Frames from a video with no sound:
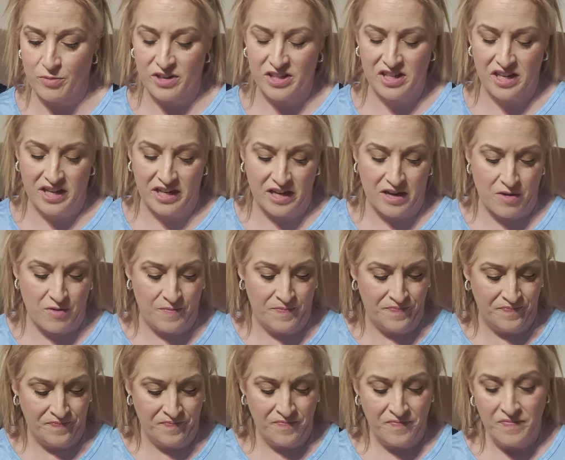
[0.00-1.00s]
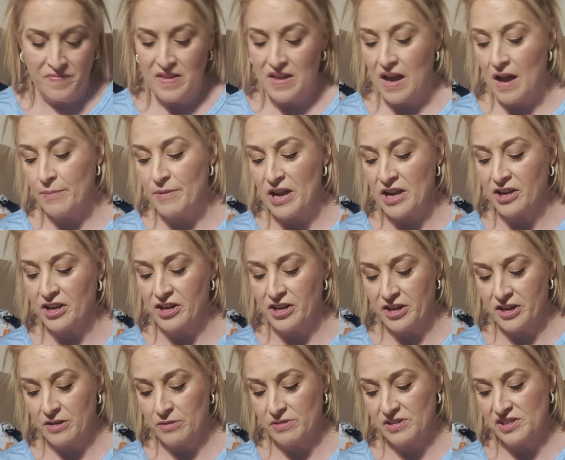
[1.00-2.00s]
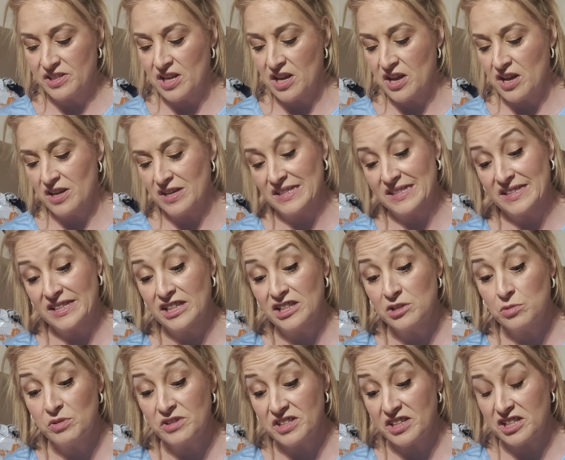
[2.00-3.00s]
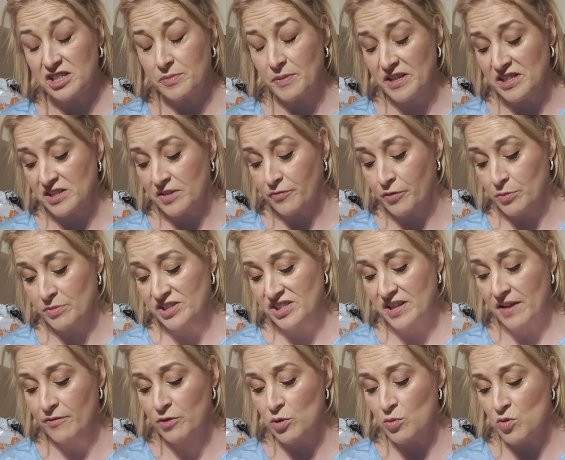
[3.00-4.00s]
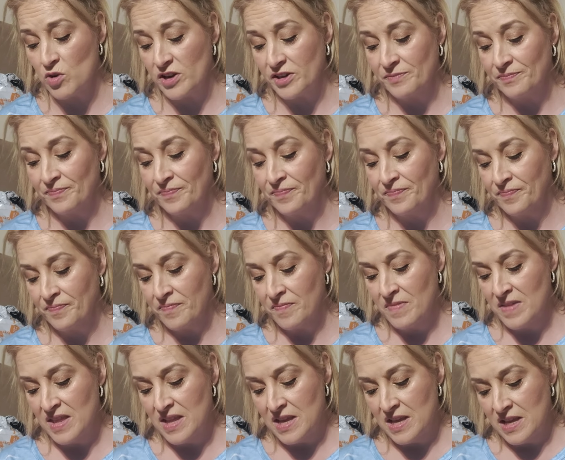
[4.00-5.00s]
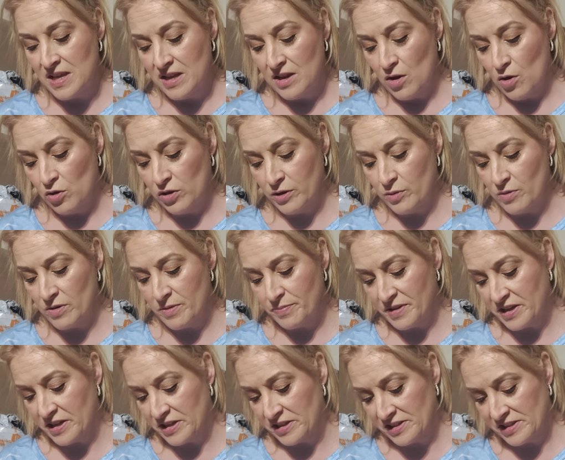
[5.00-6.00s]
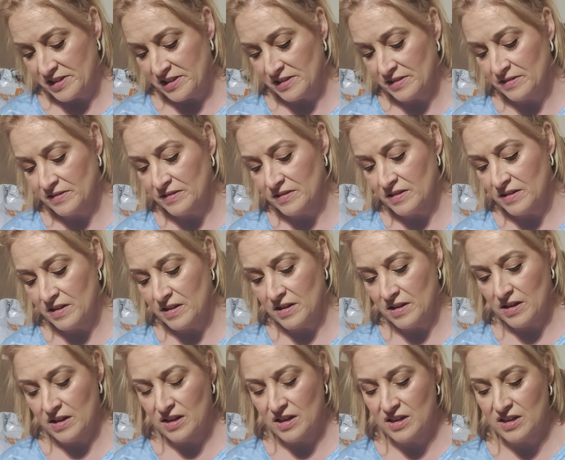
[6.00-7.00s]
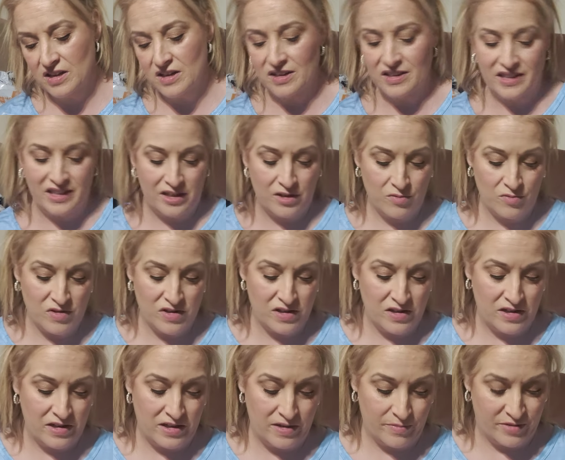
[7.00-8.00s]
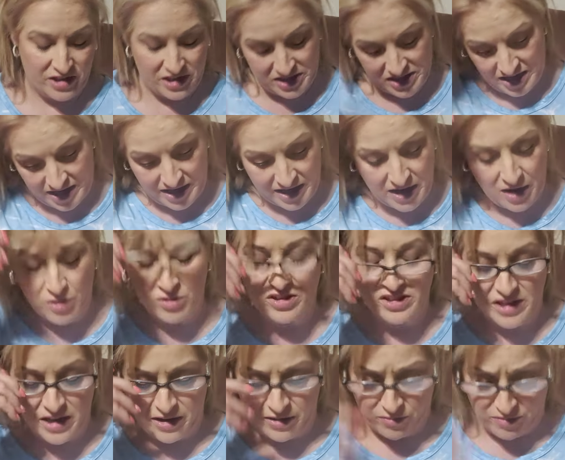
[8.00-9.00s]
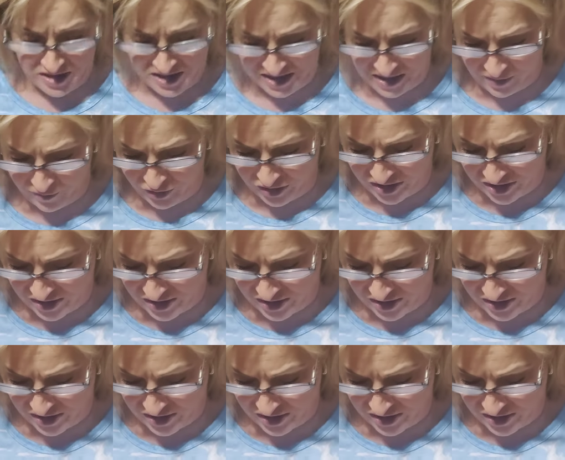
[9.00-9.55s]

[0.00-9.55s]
I don't want to take it out. I'm not going to. It was, this was expensive. It was $7.01. Only one piece. You know what? I am going to take it out because I want to see if